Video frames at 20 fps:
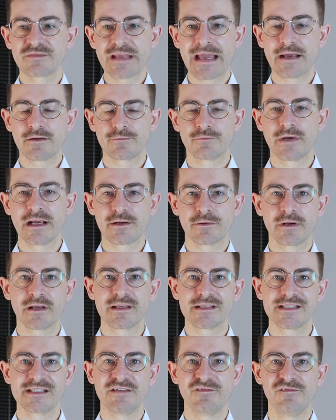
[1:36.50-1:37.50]
of that rhetoric
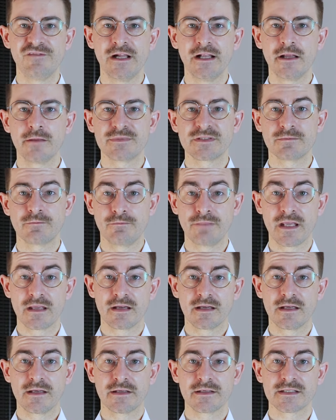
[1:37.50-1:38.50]
is developed
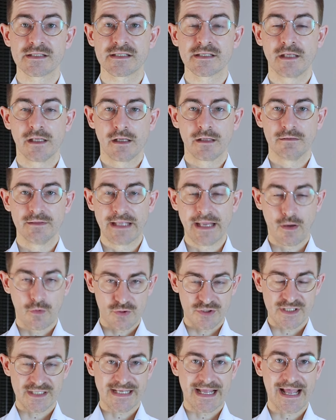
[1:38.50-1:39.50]
because
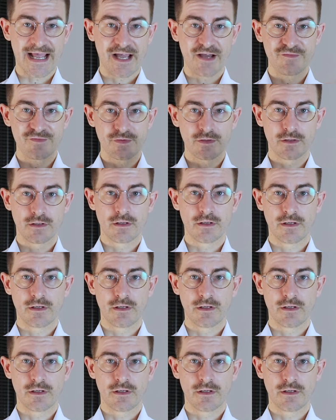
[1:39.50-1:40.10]
languages have